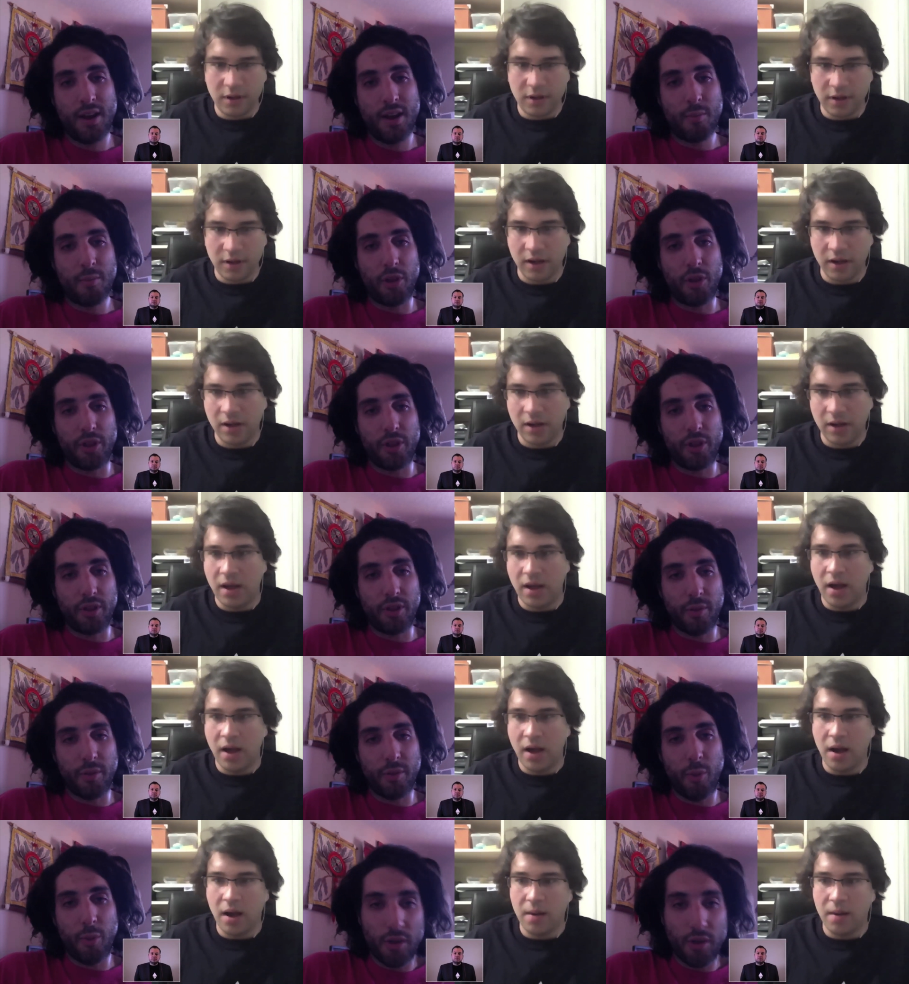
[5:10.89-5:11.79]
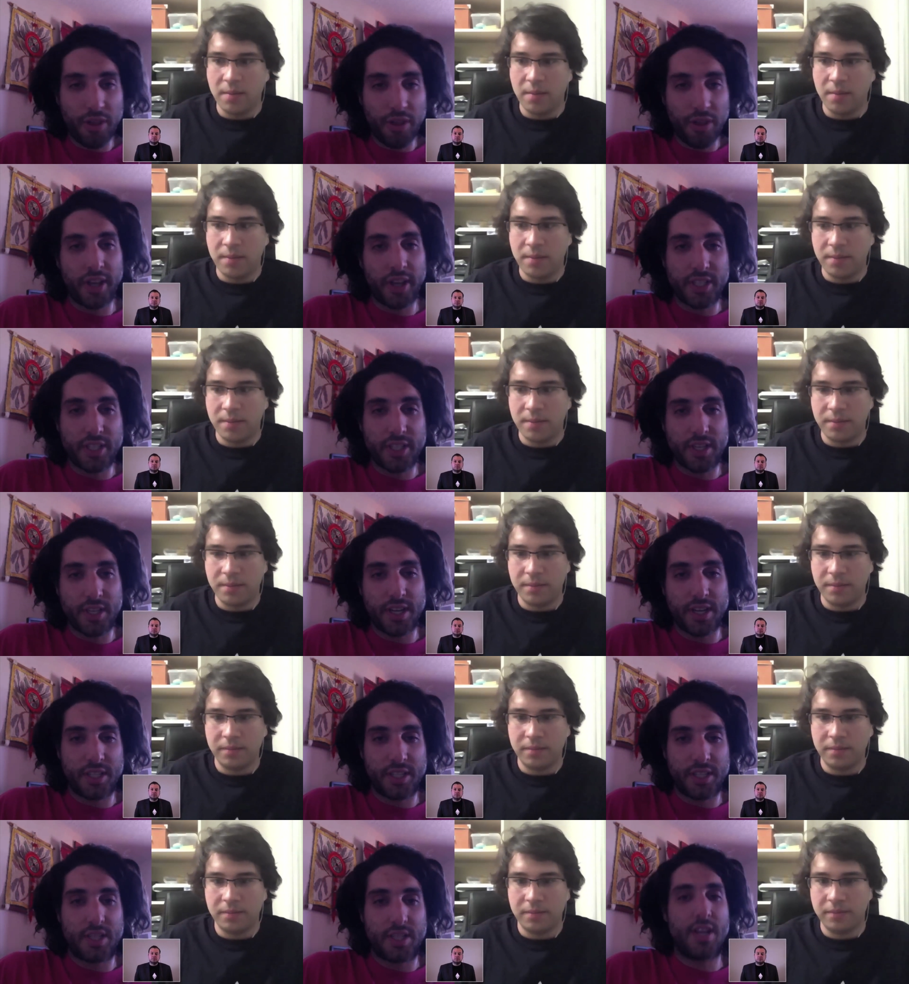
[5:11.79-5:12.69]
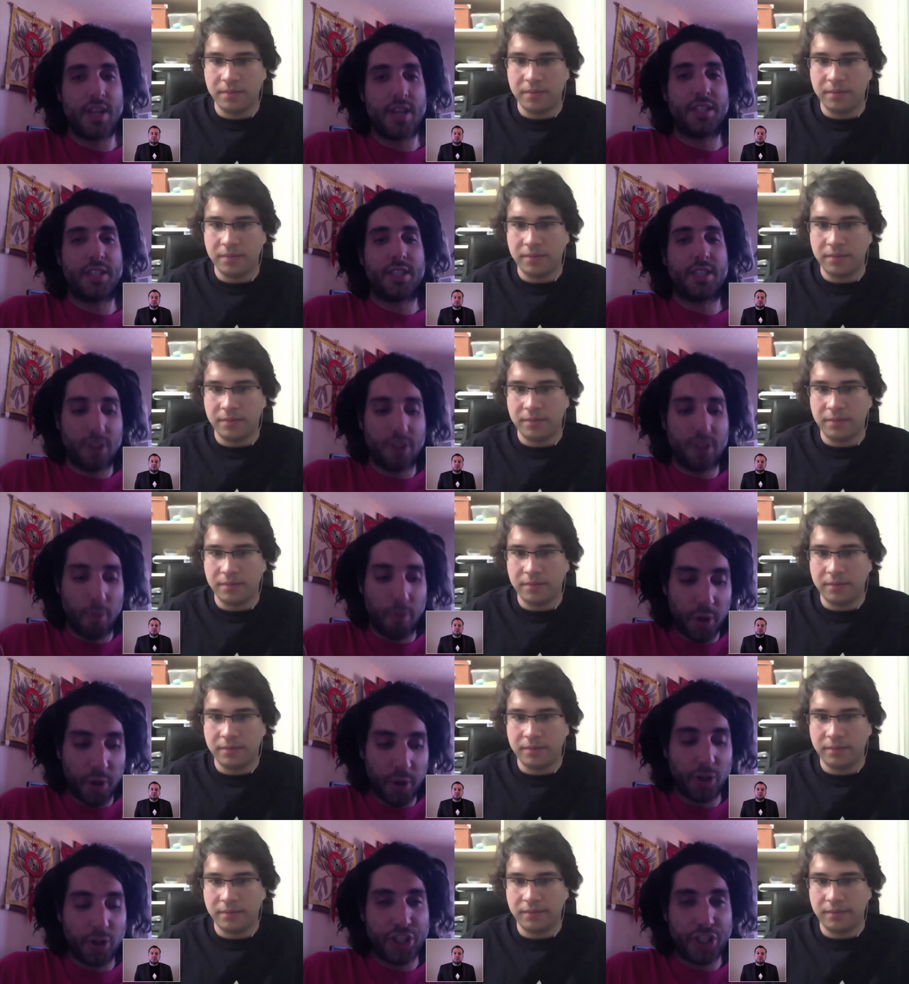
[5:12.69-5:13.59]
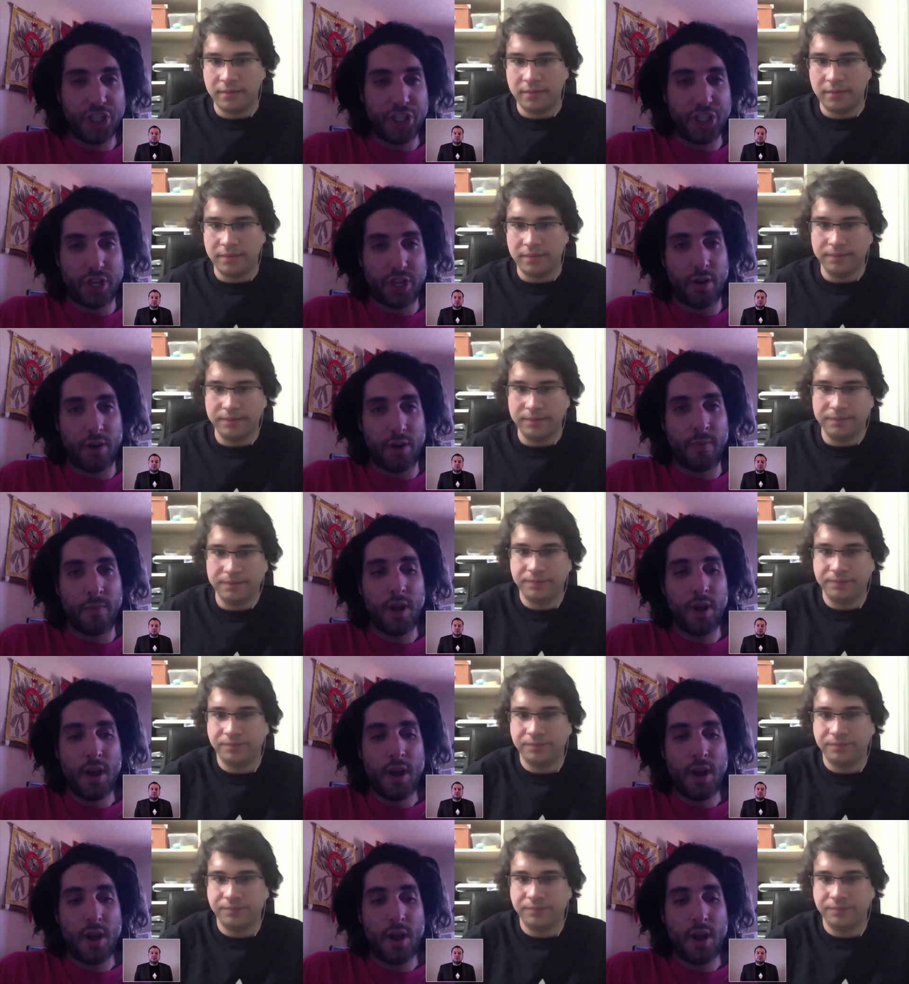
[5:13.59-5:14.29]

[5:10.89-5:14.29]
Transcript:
Speaker 1: Yeah. But the, the important thing is is is to build a system